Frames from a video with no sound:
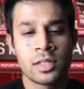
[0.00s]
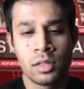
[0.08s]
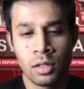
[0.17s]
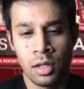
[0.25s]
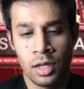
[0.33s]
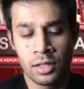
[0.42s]

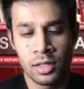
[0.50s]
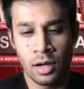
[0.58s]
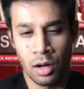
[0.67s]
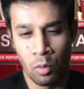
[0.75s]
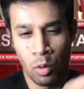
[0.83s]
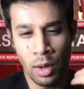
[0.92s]
is there
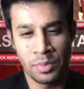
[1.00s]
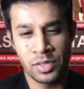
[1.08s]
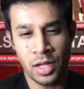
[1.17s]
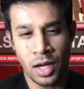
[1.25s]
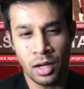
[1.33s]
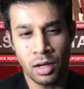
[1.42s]
a
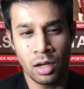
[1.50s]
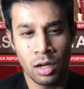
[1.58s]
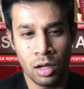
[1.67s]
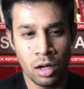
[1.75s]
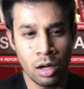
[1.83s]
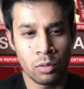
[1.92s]
website
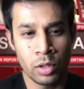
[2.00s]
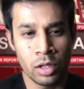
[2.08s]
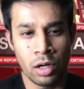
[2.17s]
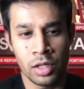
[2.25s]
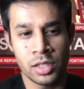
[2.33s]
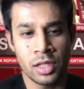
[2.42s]

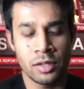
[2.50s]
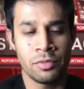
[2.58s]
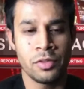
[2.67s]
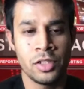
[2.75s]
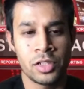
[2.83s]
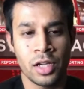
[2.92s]
regarding
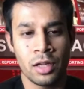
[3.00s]
SafeVChat?